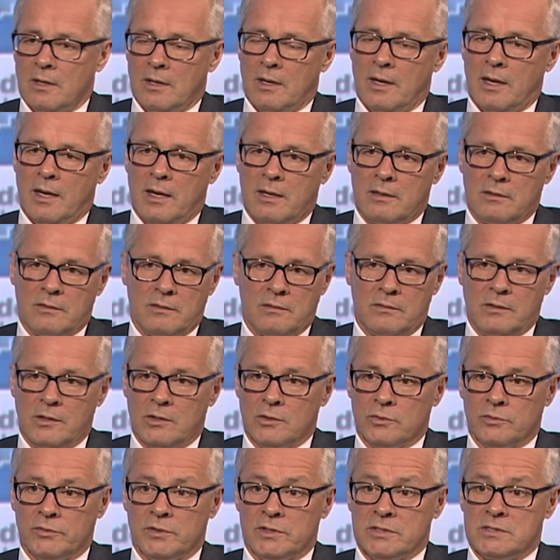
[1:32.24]
And
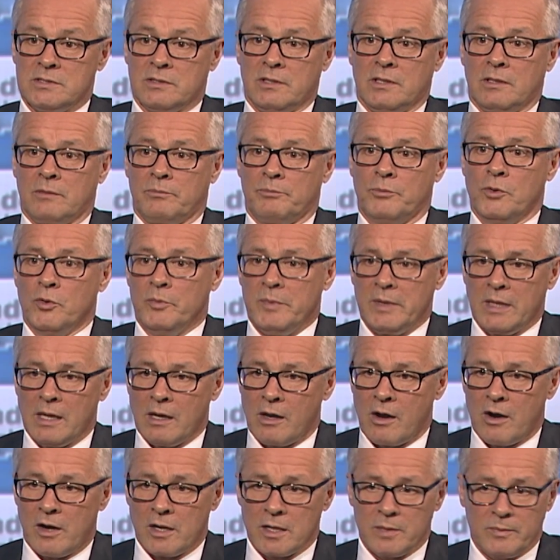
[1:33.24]
there's a booming
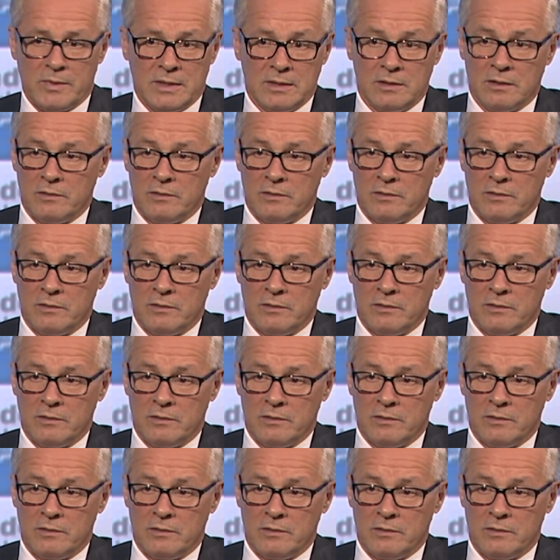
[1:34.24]
economy and